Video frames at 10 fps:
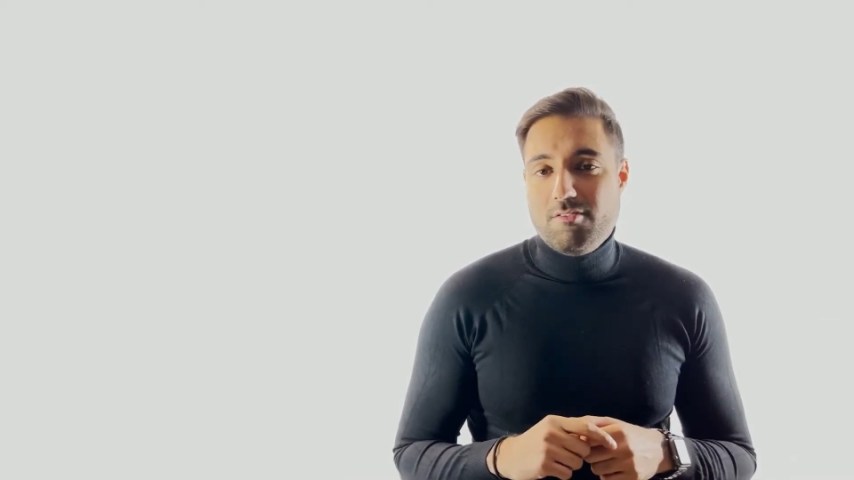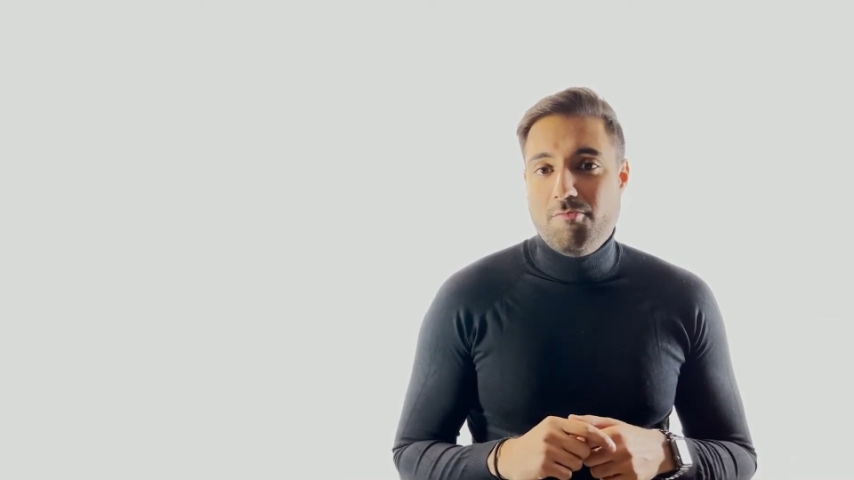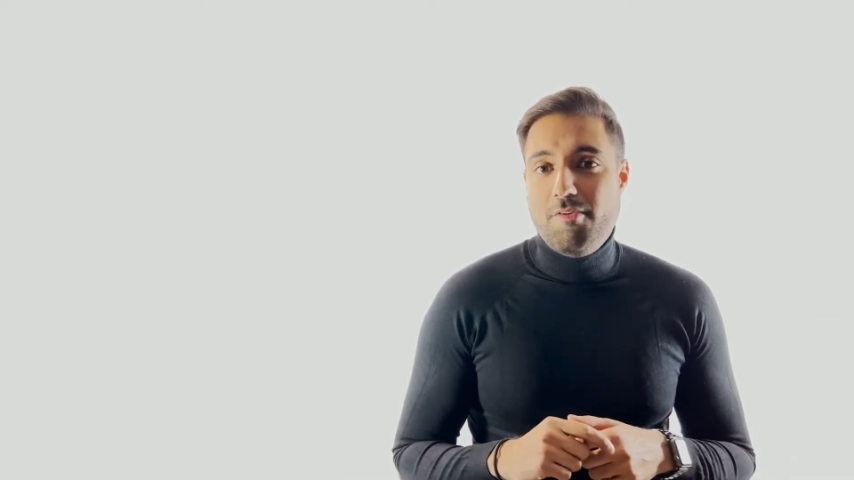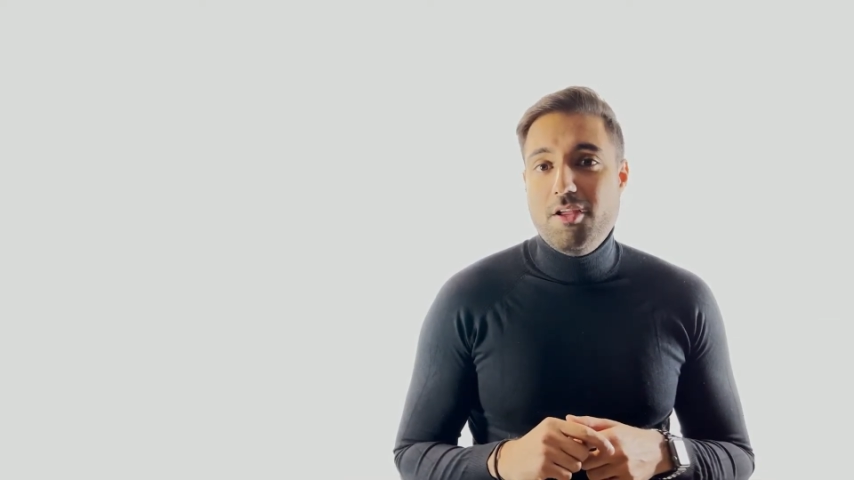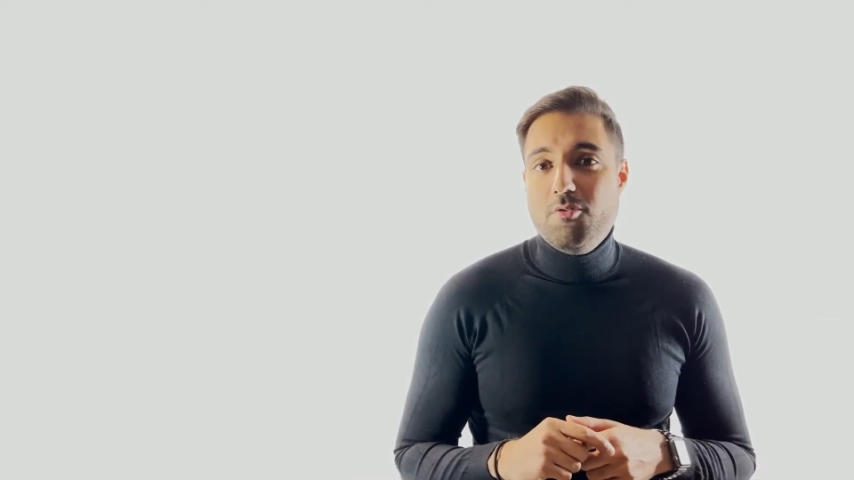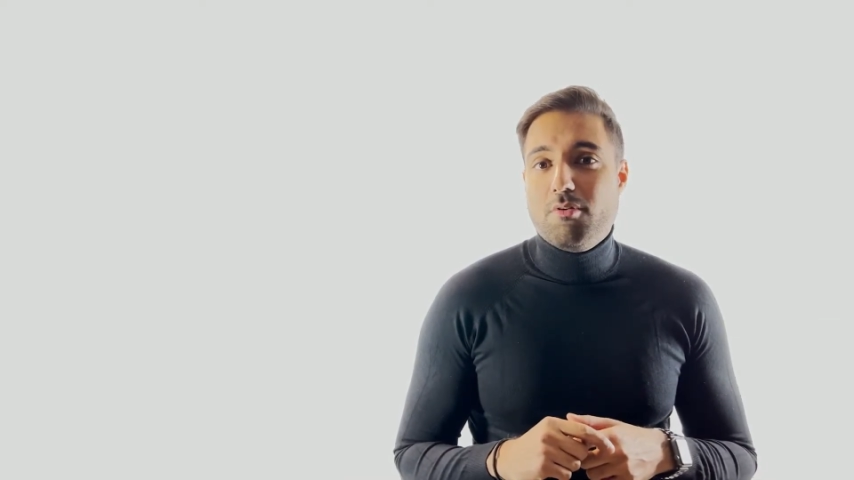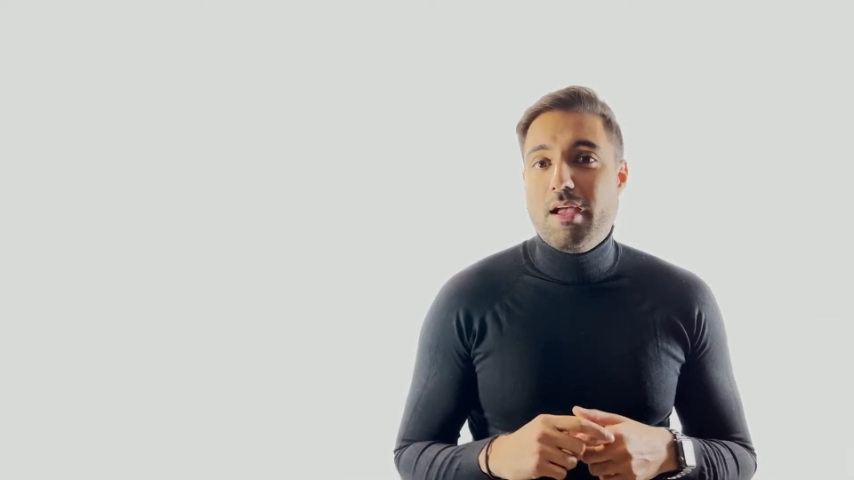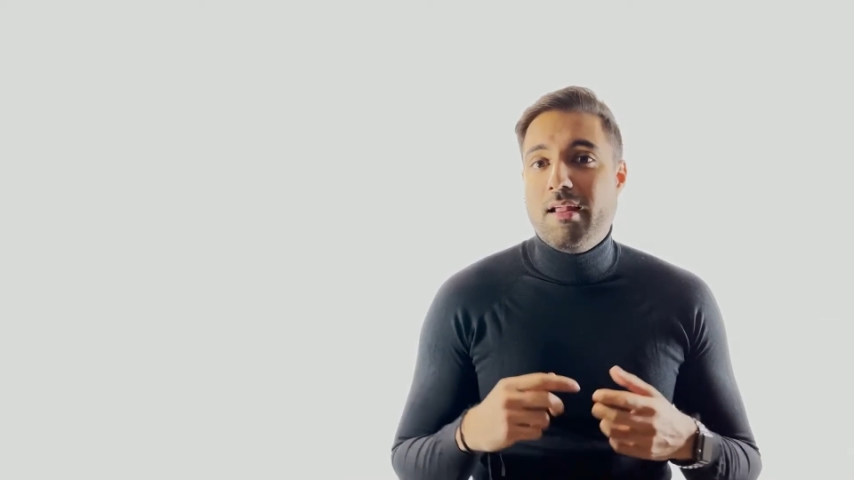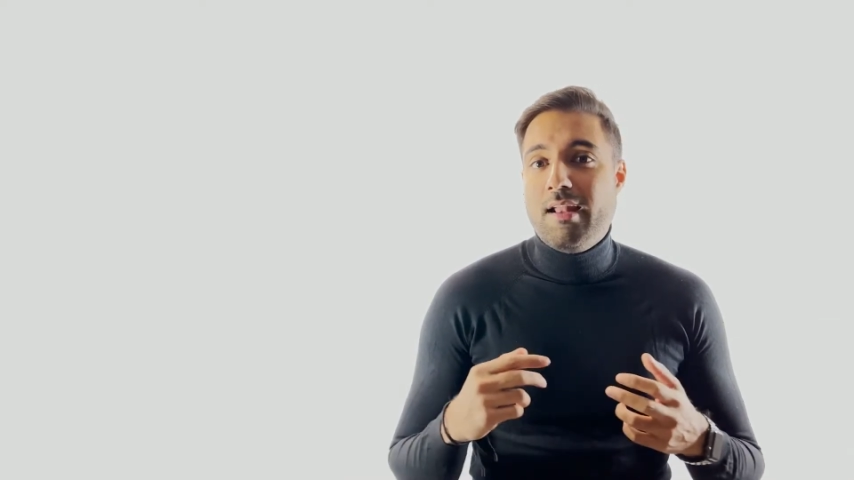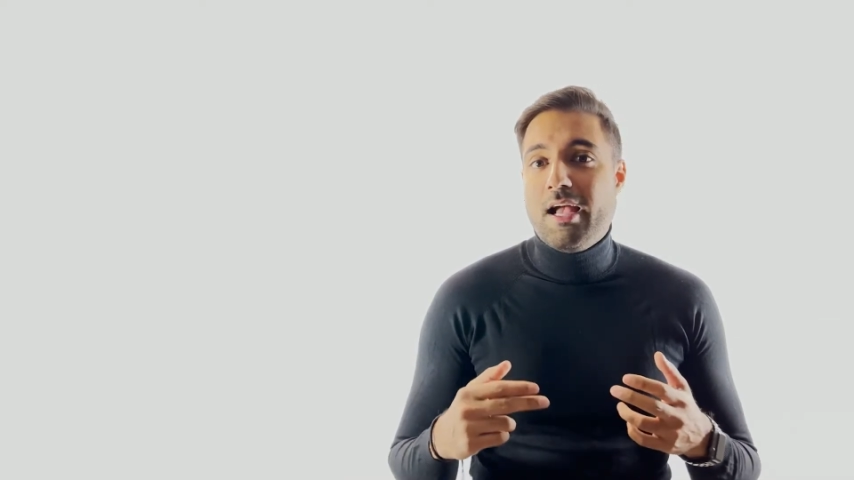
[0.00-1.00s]
where you
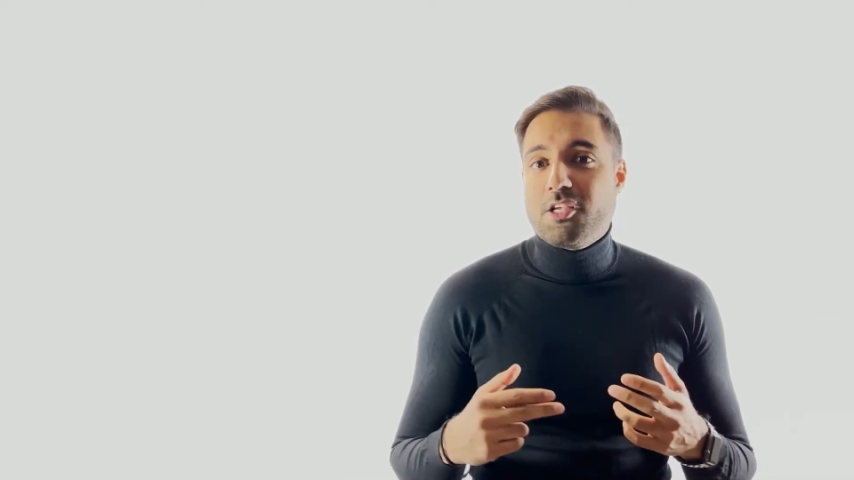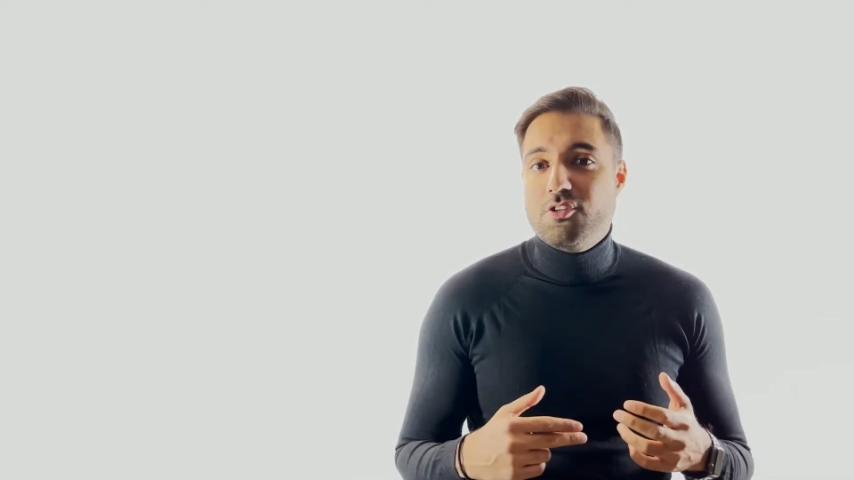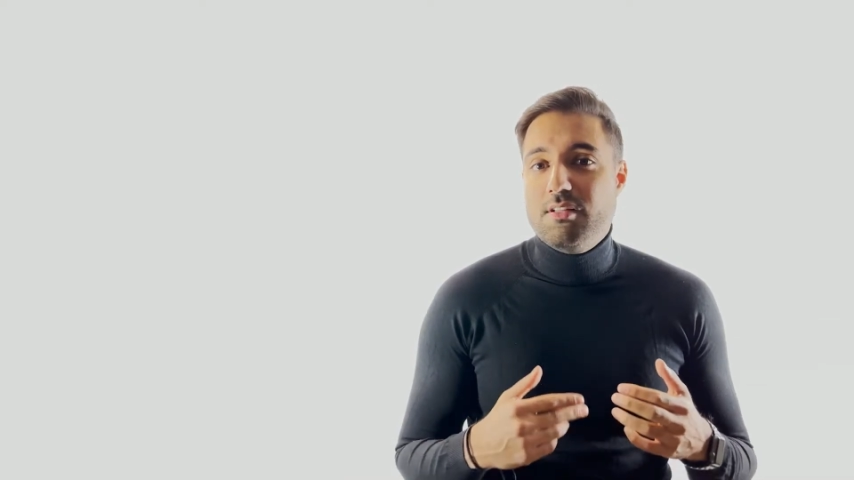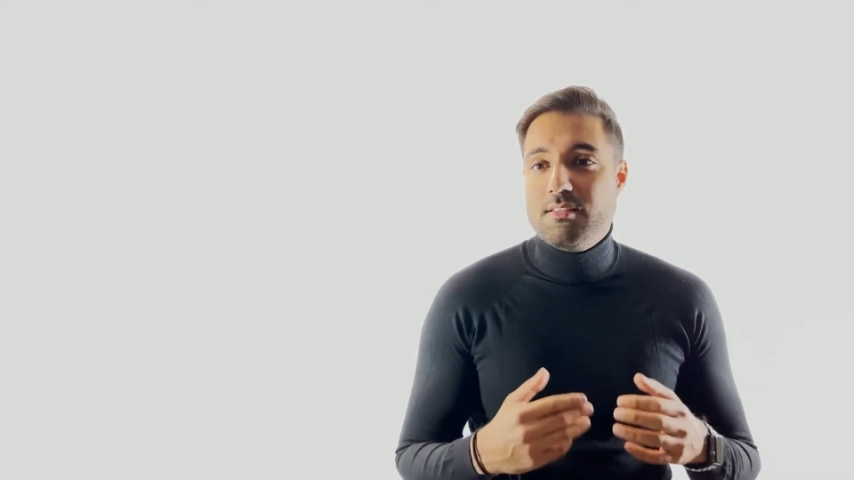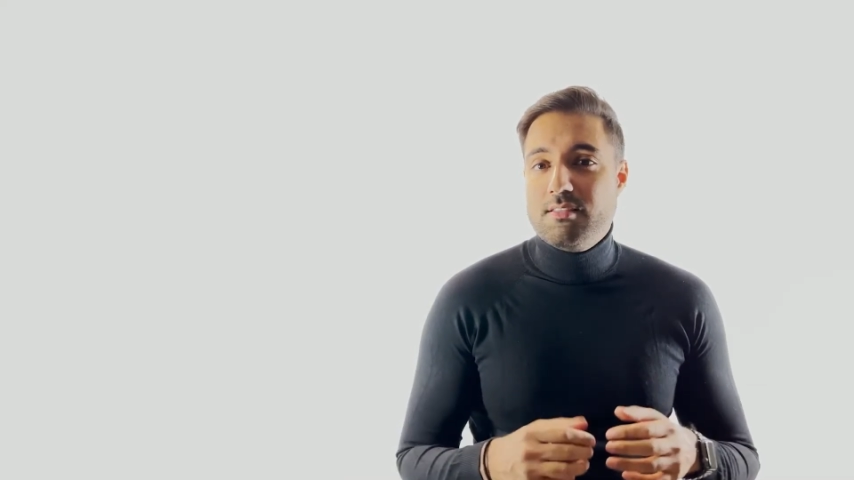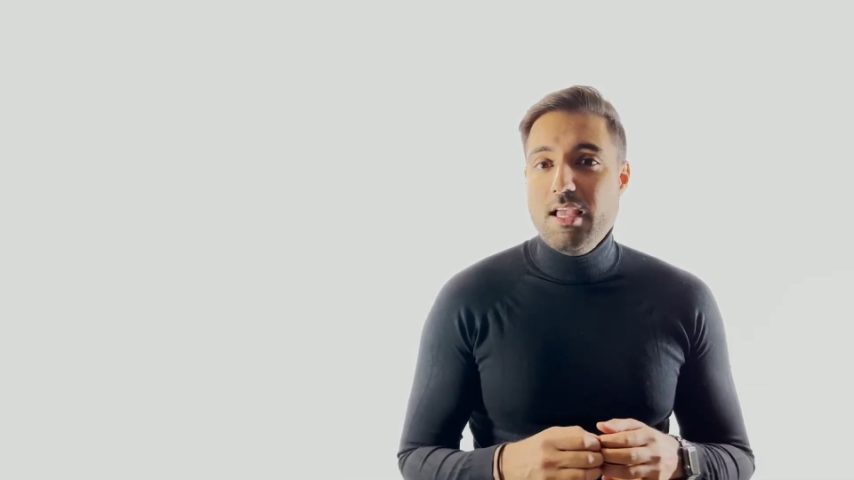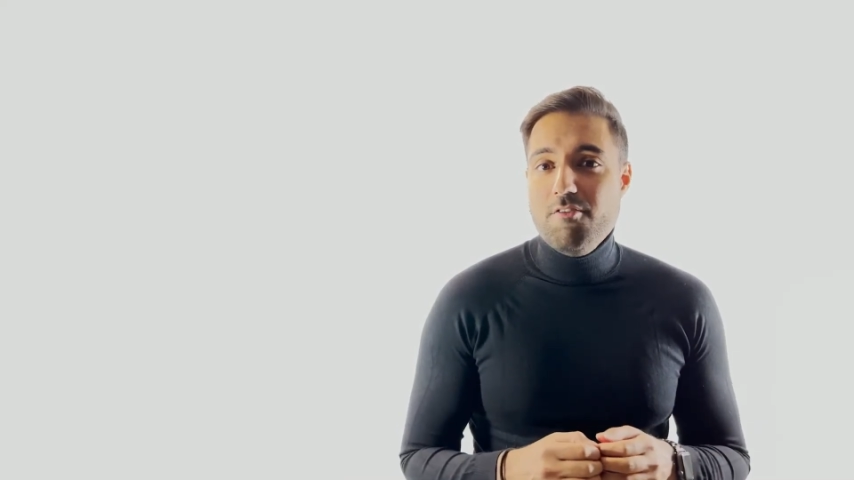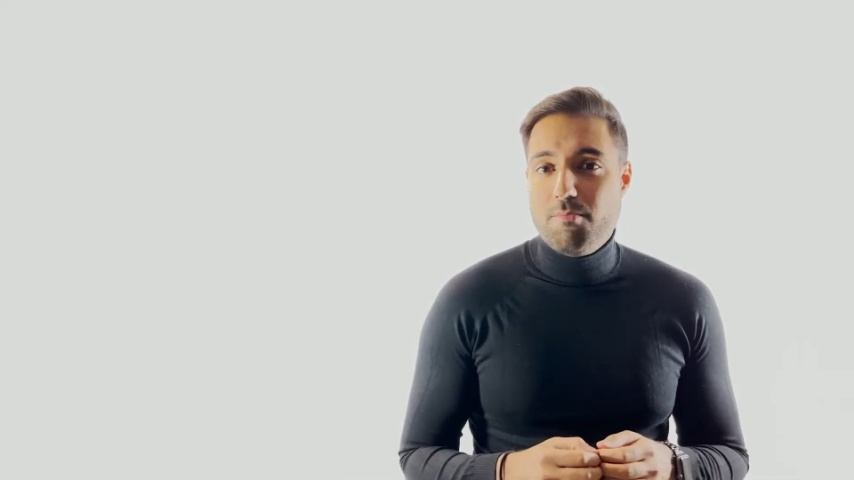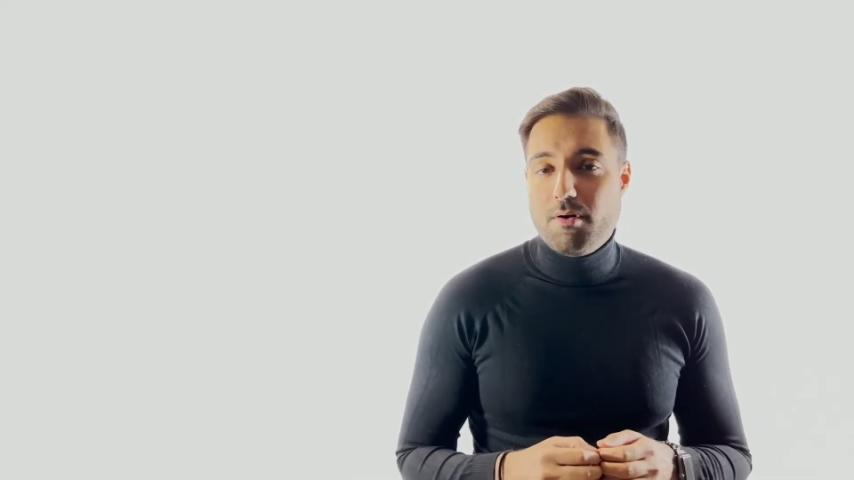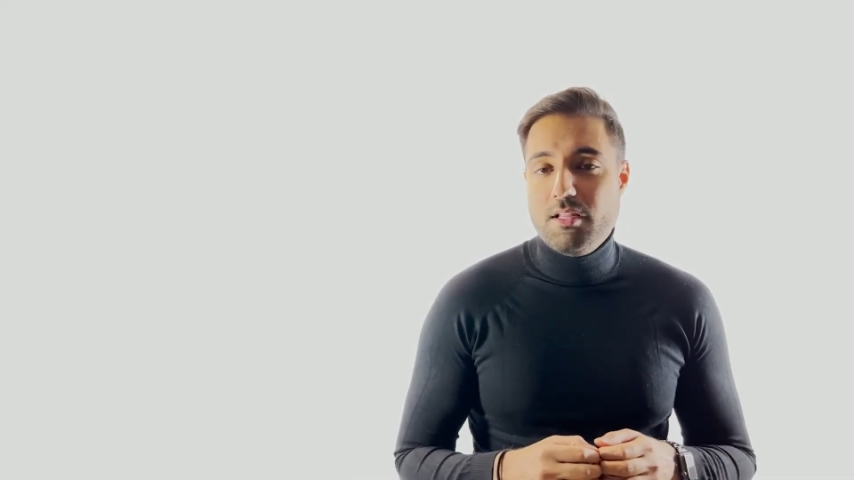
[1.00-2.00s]
can actually
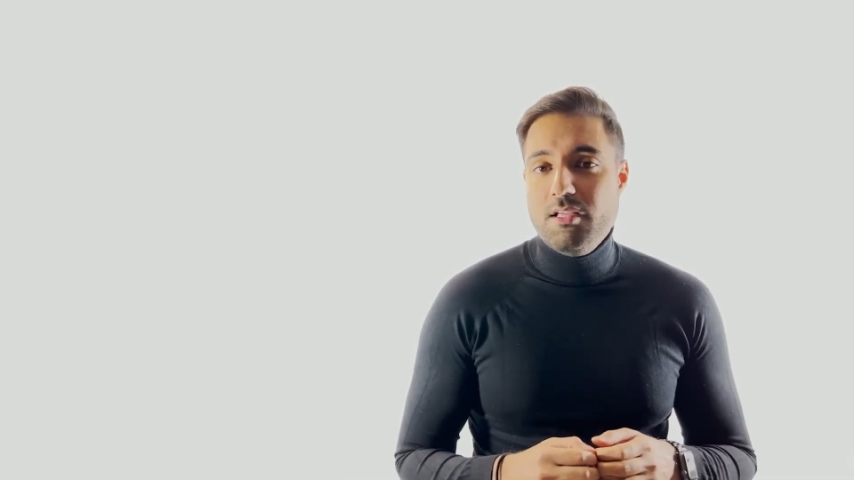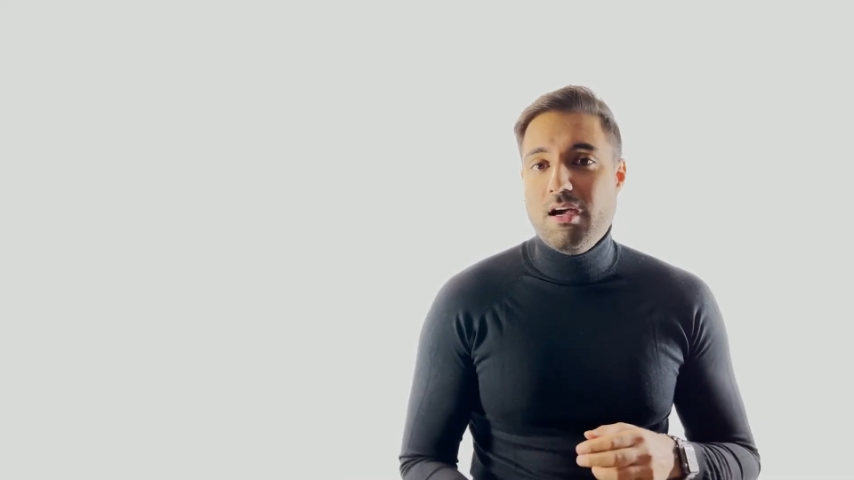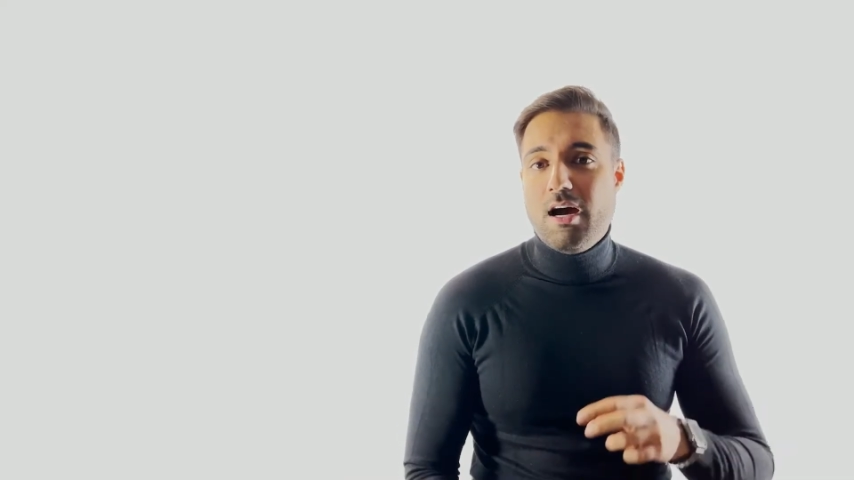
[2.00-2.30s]
save money